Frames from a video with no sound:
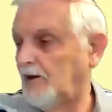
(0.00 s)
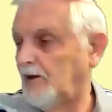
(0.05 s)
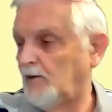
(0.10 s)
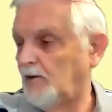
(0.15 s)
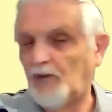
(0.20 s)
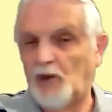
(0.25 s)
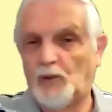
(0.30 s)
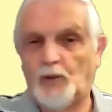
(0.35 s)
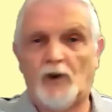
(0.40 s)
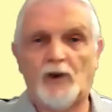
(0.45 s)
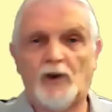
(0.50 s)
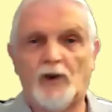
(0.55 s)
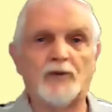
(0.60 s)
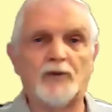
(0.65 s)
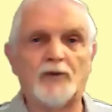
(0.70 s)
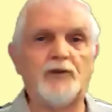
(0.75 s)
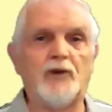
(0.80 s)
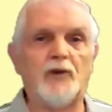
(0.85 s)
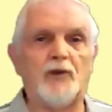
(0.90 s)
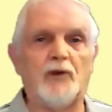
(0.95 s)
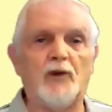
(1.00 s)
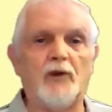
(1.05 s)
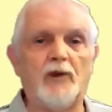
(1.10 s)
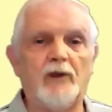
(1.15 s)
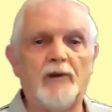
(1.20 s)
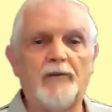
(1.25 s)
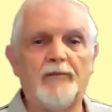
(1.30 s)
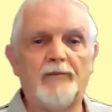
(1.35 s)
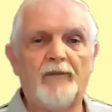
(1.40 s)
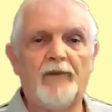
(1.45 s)
But what I'll do,
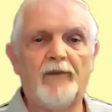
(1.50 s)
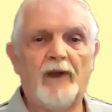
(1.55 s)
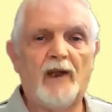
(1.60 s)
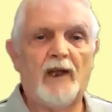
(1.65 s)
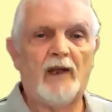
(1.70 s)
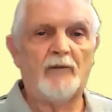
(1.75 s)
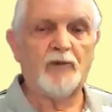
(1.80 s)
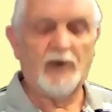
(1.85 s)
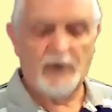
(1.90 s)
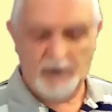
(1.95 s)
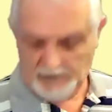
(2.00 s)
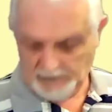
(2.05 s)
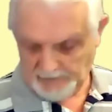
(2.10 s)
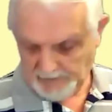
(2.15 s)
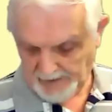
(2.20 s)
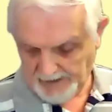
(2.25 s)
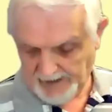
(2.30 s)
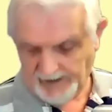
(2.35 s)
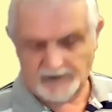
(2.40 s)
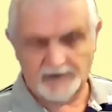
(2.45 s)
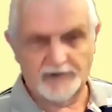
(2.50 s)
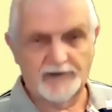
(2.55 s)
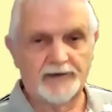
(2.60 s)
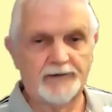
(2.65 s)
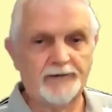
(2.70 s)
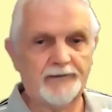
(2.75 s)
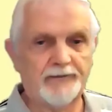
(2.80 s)
I'm going to connect